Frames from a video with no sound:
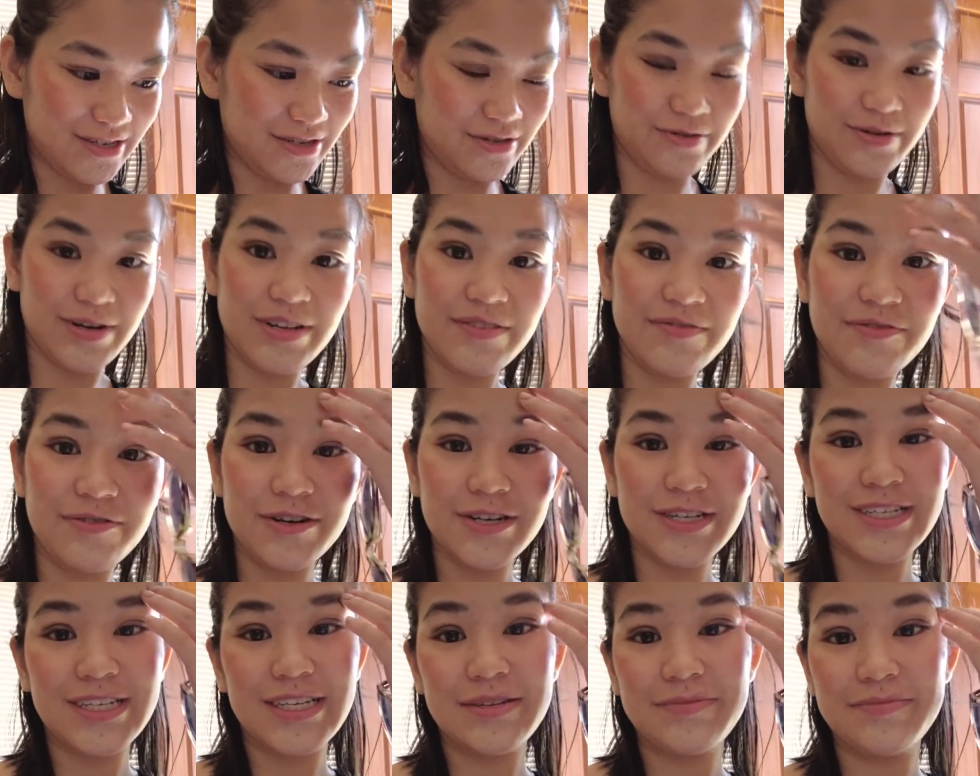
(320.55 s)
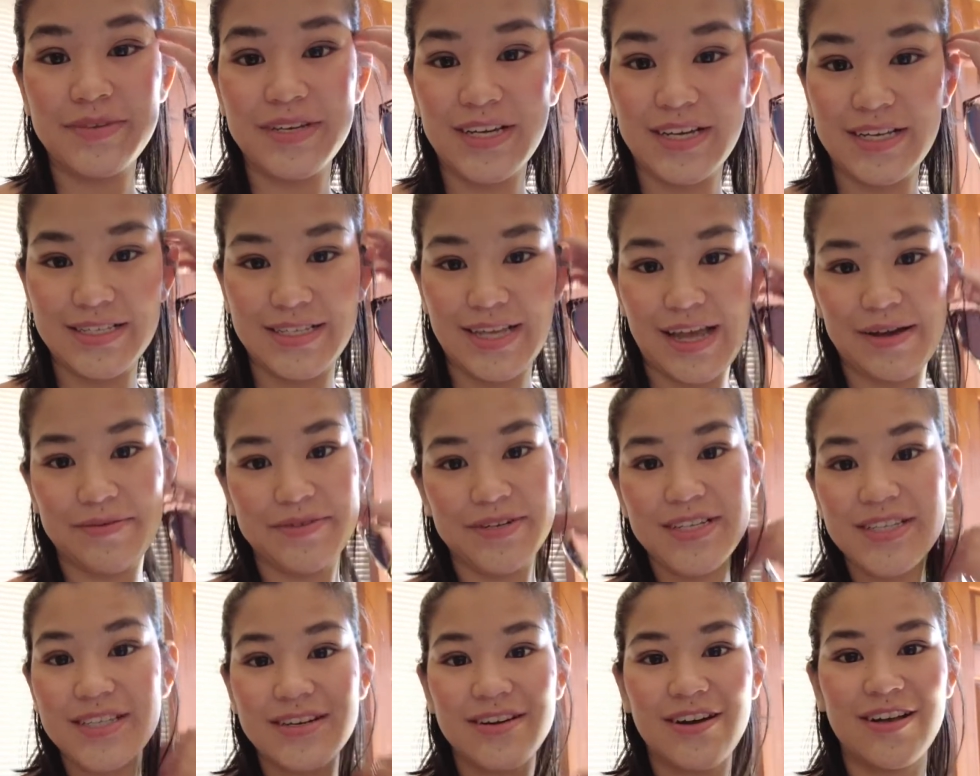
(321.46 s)
in 2014 because I
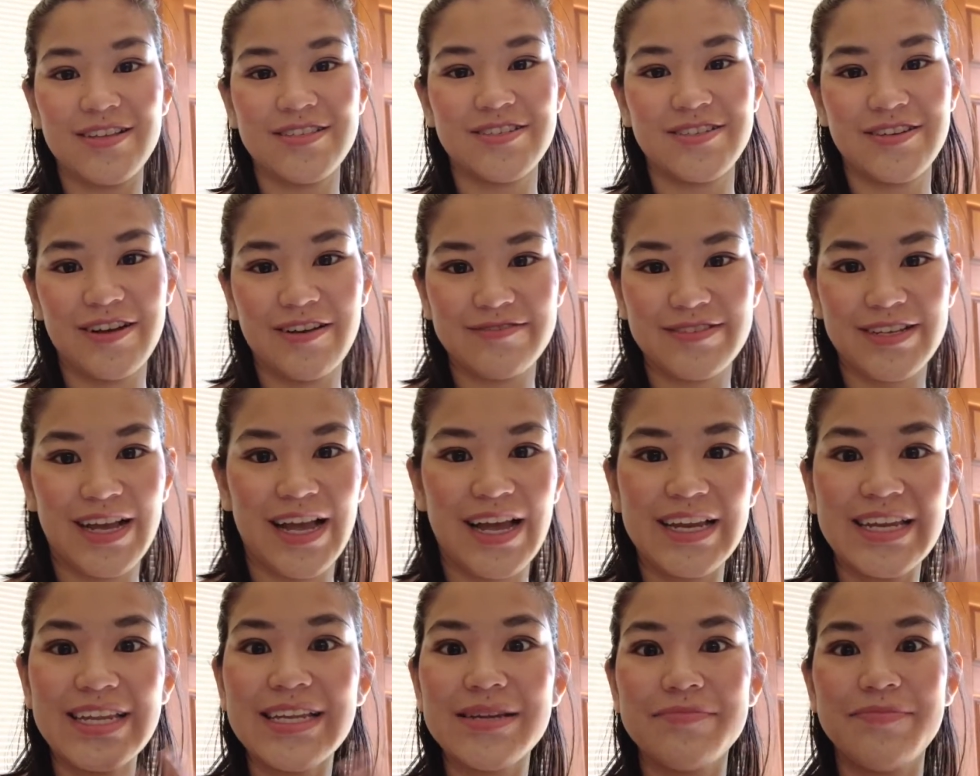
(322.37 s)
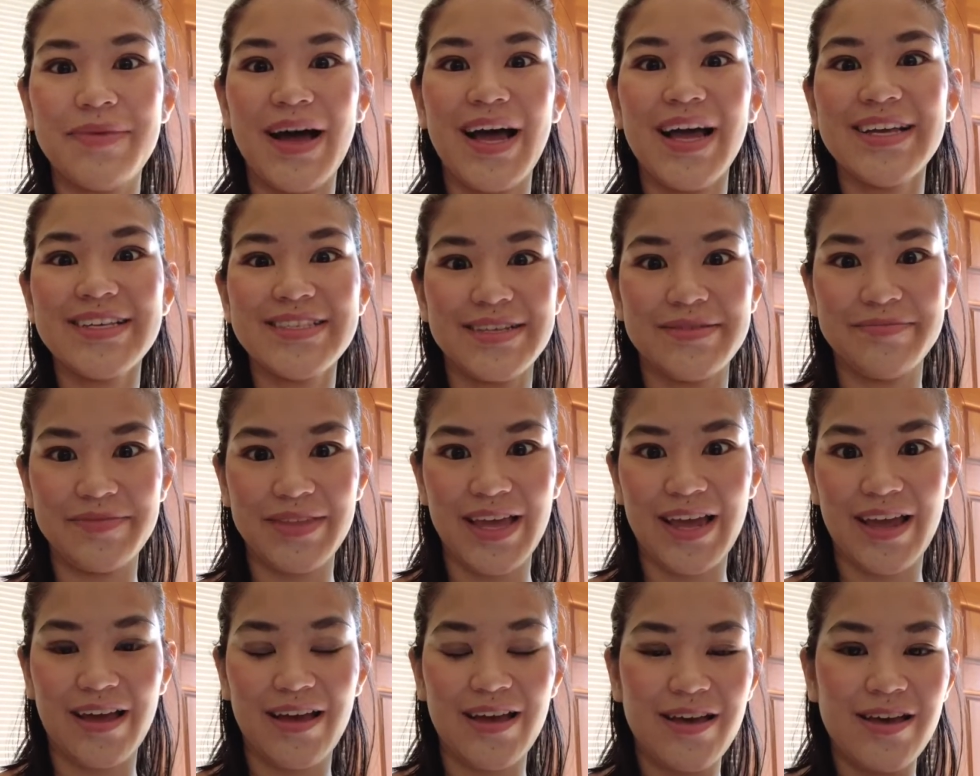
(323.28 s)
went to the concert and I was like, I need to buy
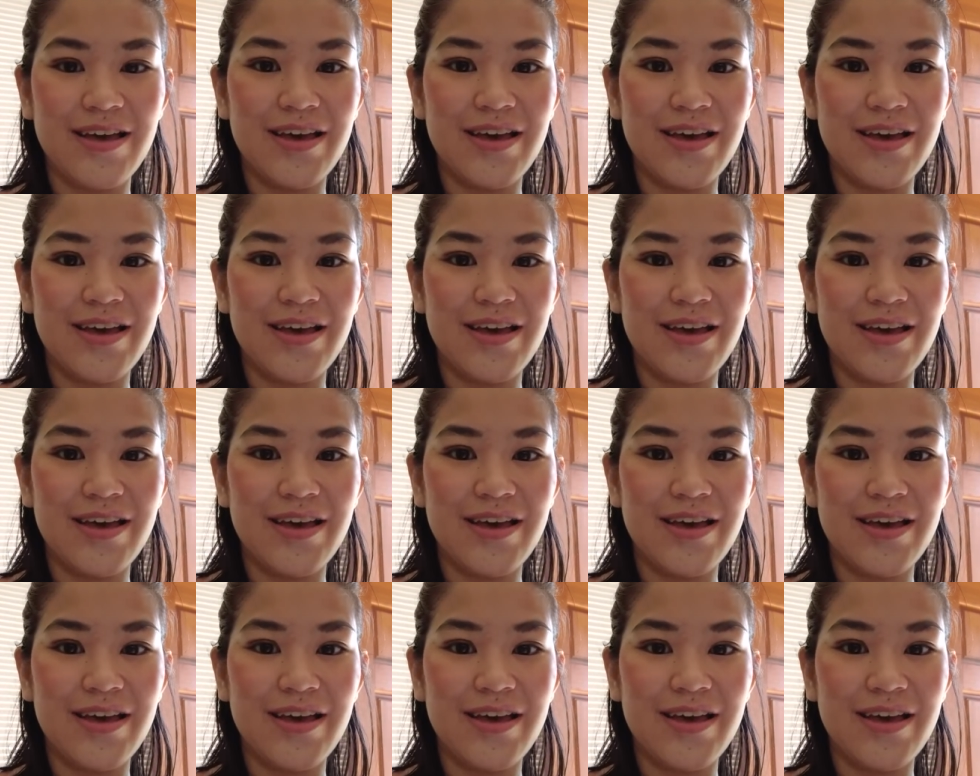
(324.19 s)
something.